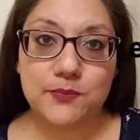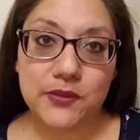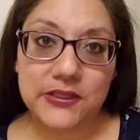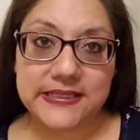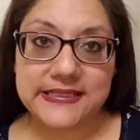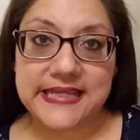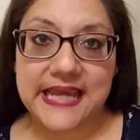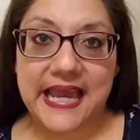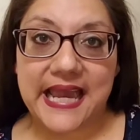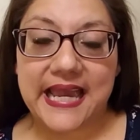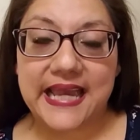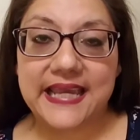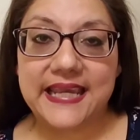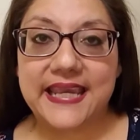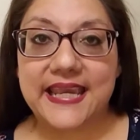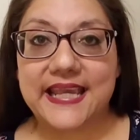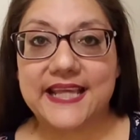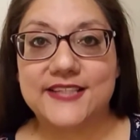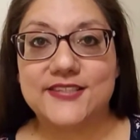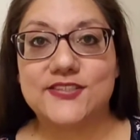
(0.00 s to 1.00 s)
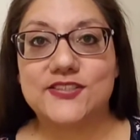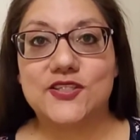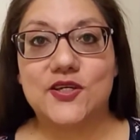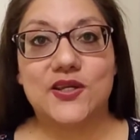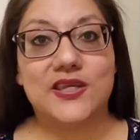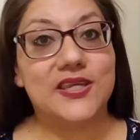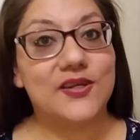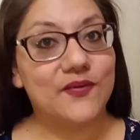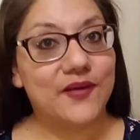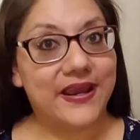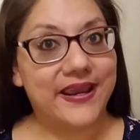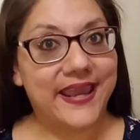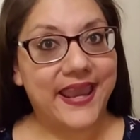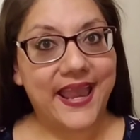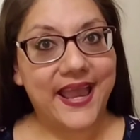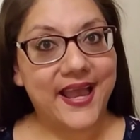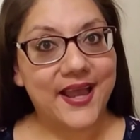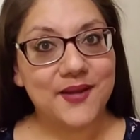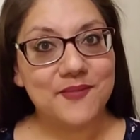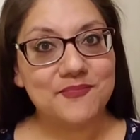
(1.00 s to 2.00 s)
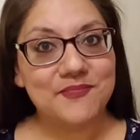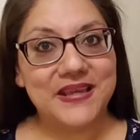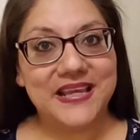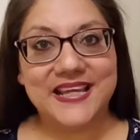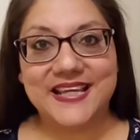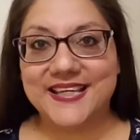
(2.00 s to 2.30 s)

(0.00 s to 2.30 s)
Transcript: book tag, and so here I am,